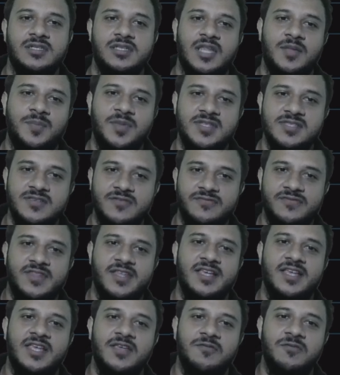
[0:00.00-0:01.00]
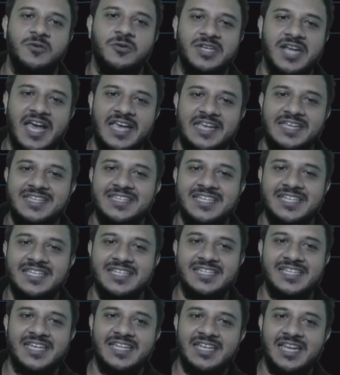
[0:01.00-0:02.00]
that means if they give you
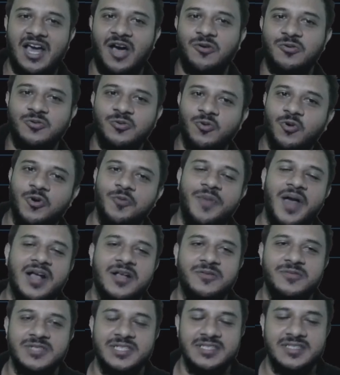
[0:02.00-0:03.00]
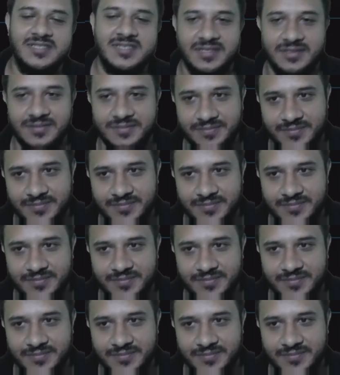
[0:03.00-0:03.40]
1910, how to go backwards.